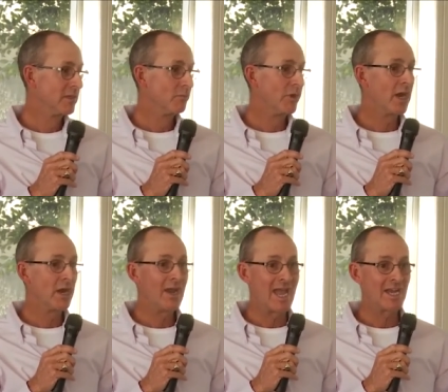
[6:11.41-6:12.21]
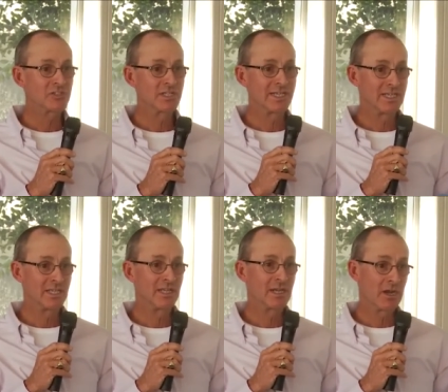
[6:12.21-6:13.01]
We are actually
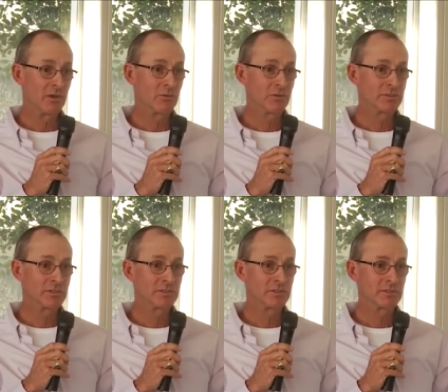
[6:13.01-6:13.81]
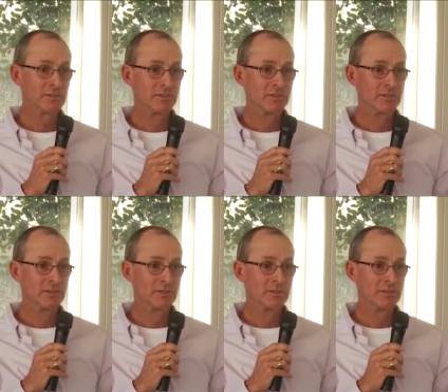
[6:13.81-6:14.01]
killing our horses.